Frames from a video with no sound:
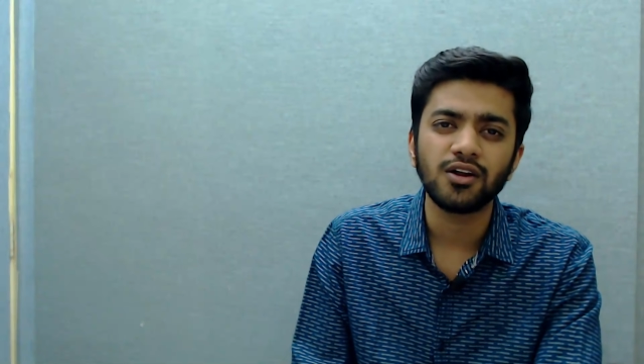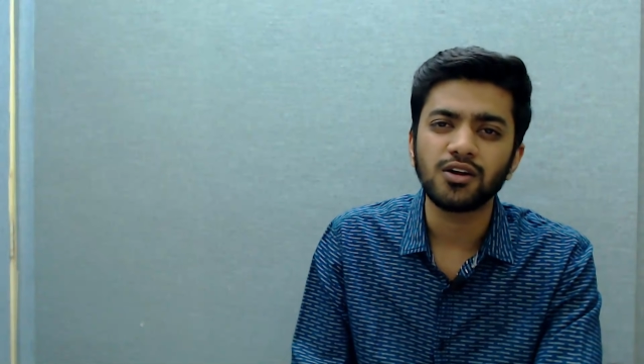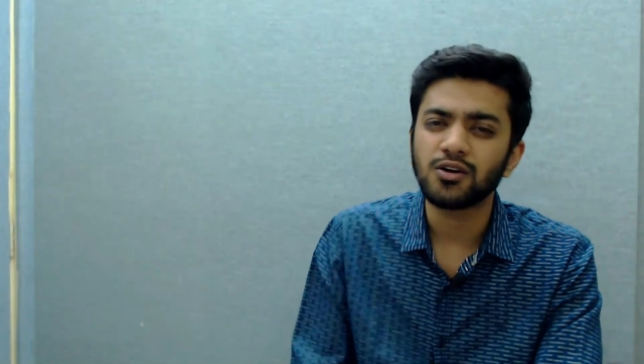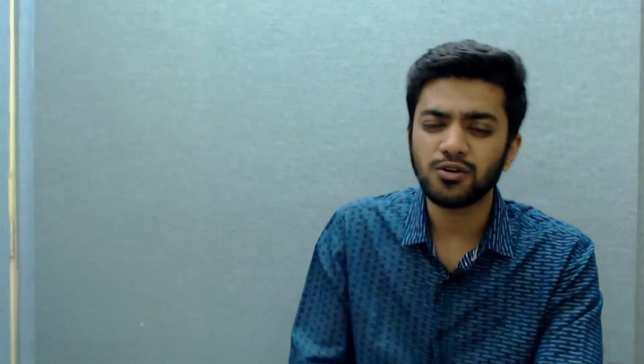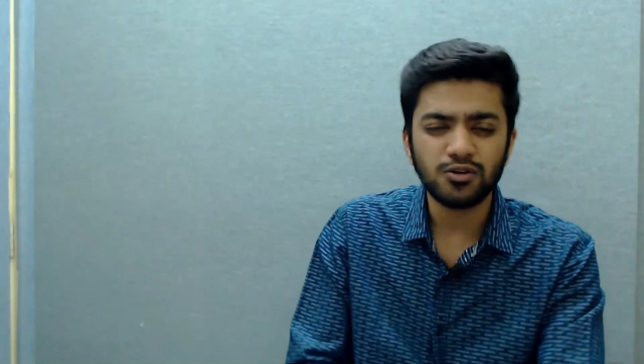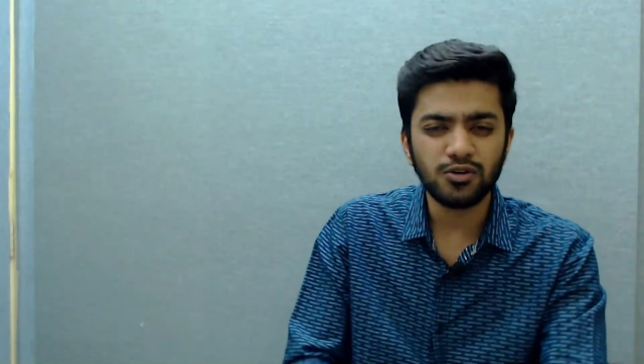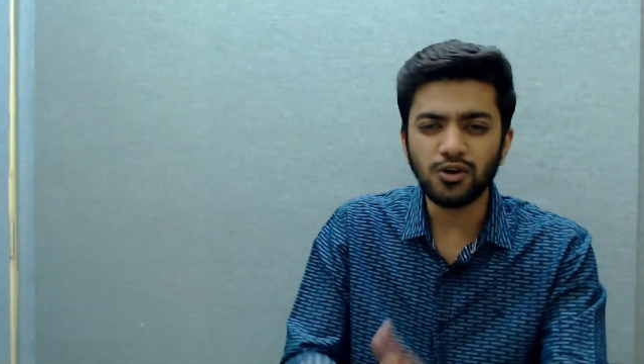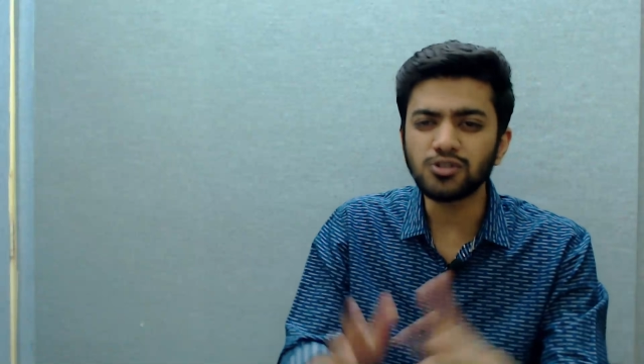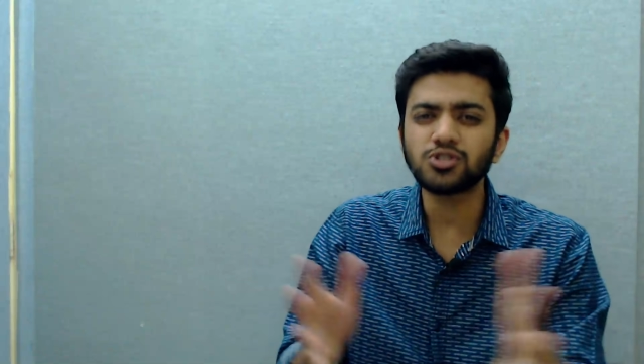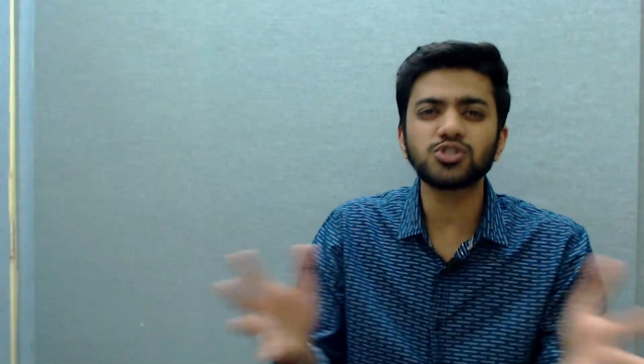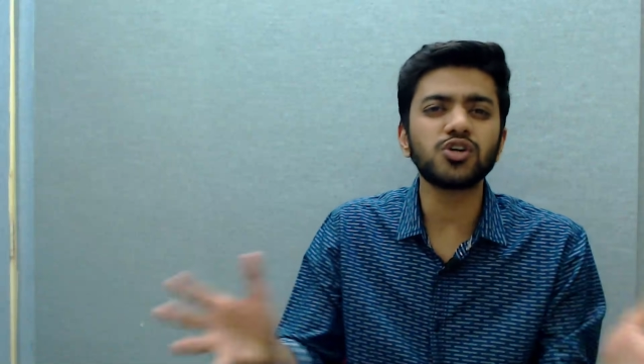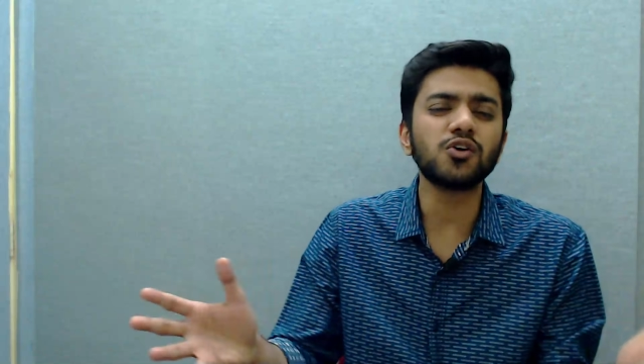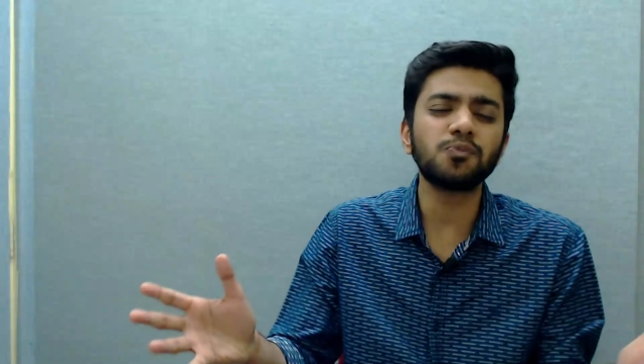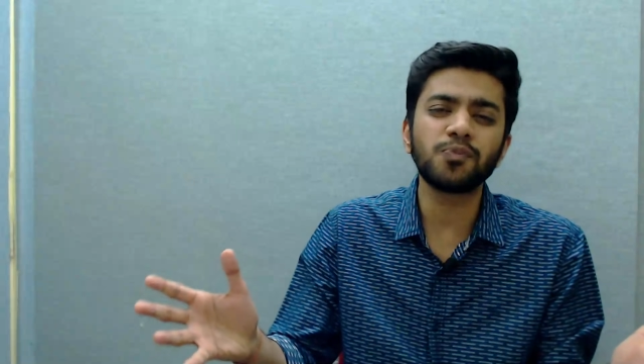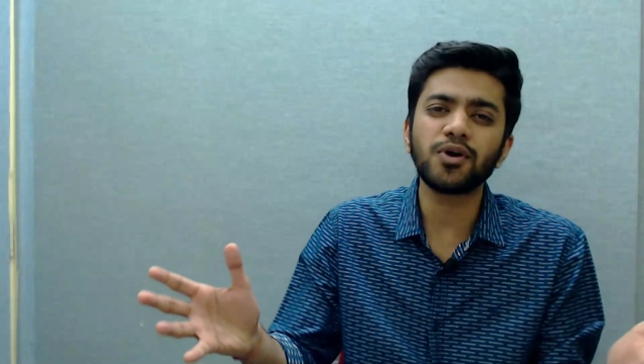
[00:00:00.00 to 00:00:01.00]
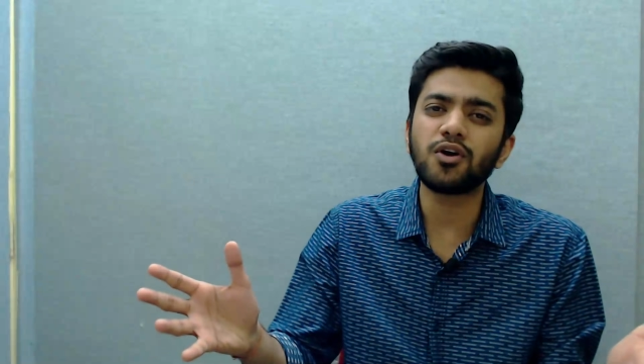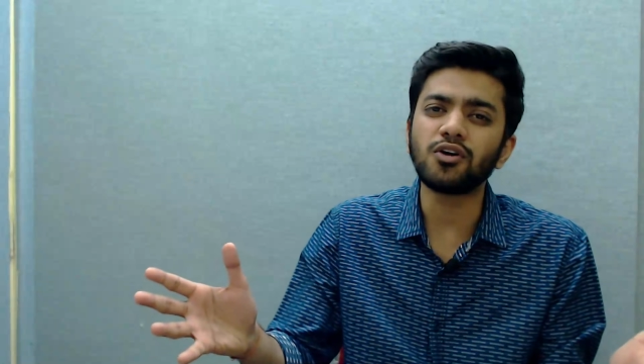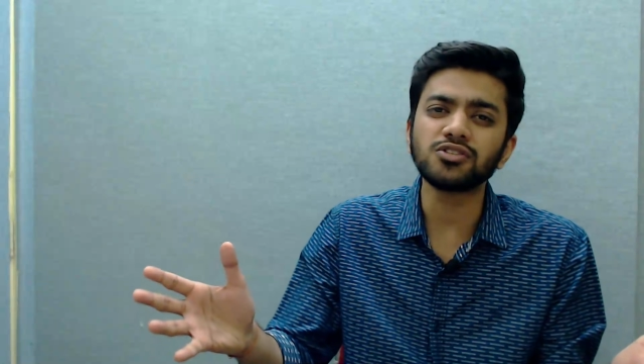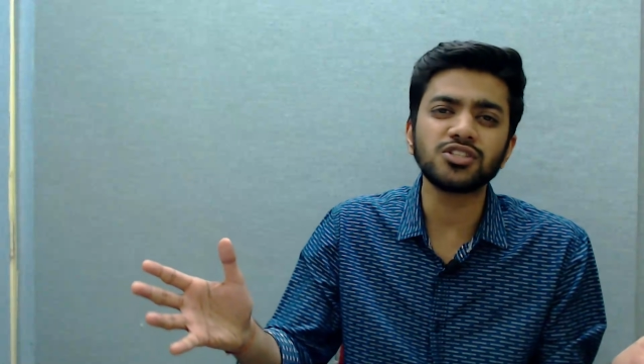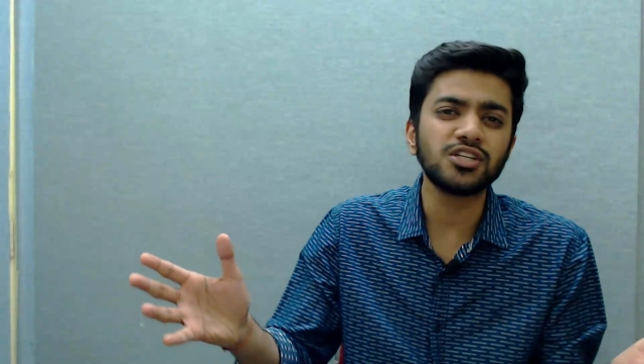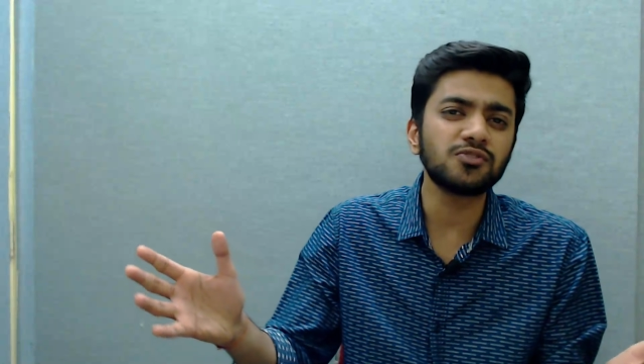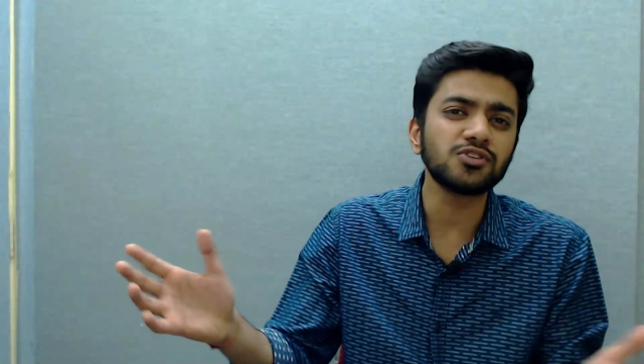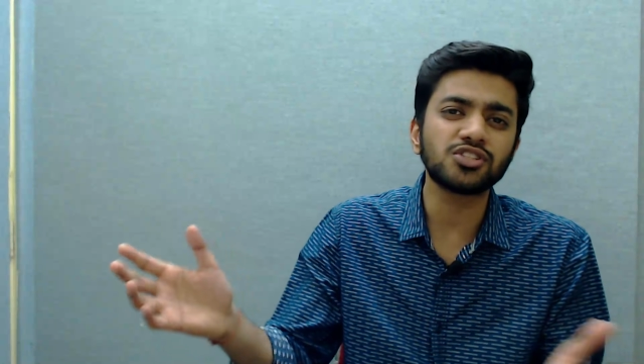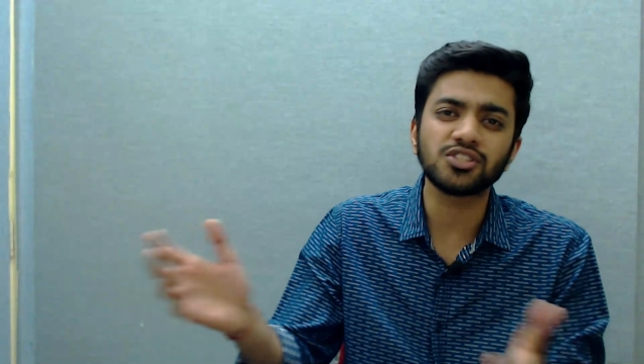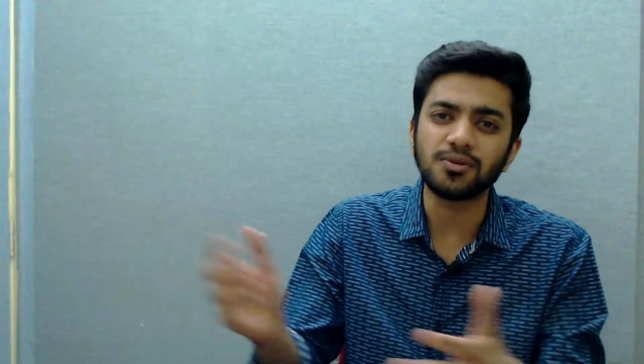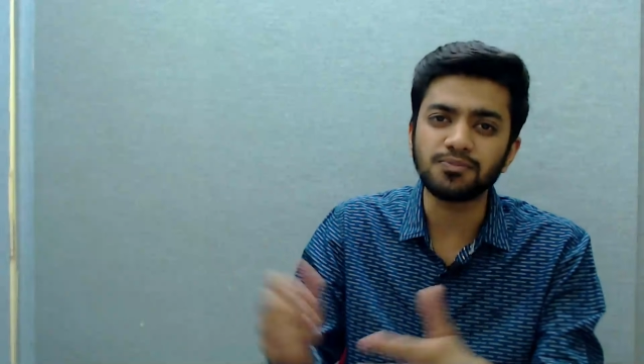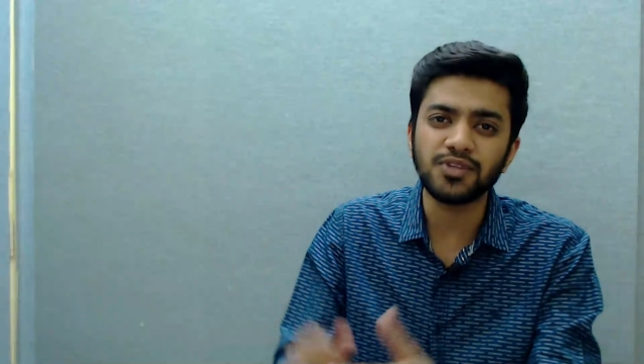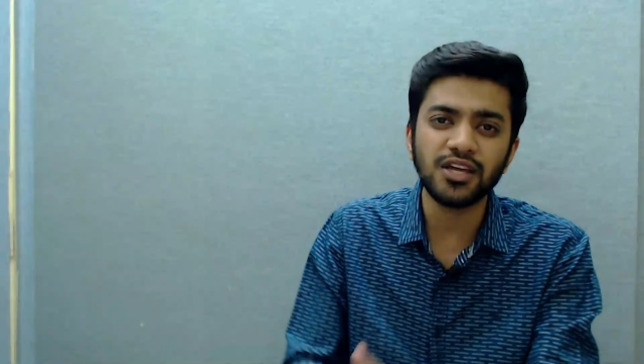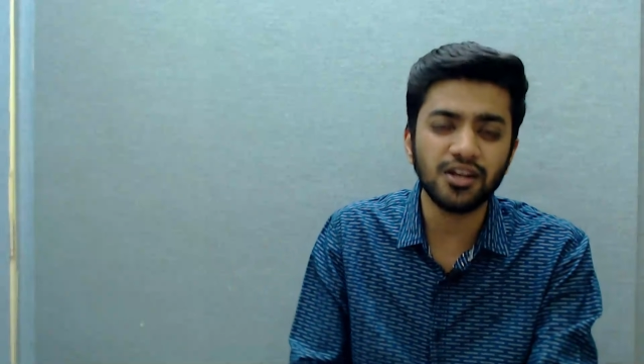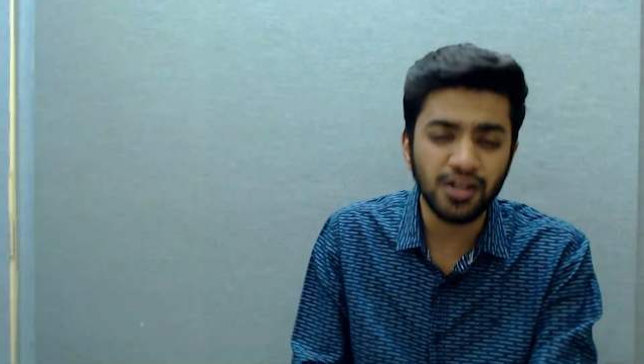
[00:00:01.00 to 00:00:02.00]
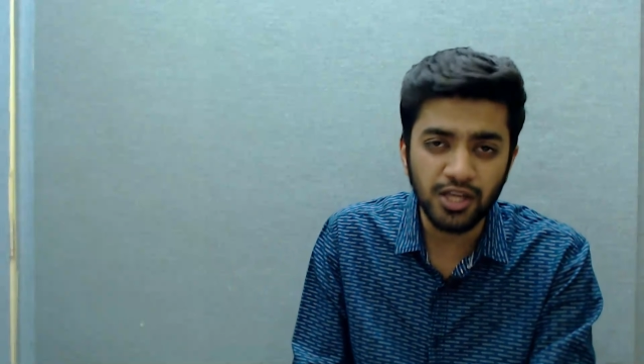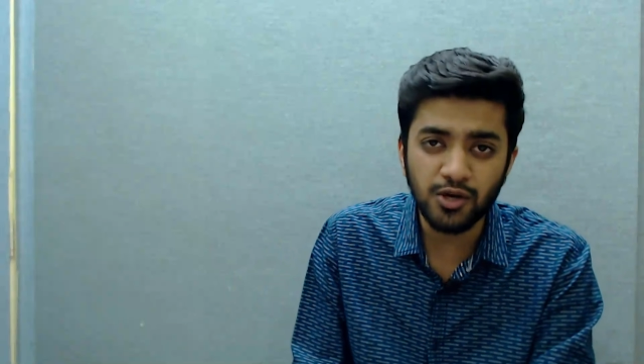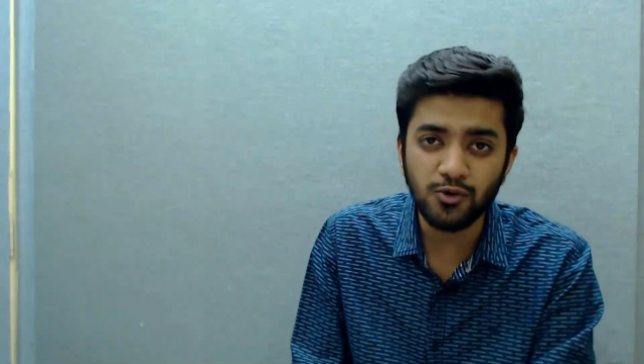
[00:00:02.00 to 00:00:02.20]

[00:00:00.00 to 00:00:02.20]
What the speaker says: Not shocked because it was something new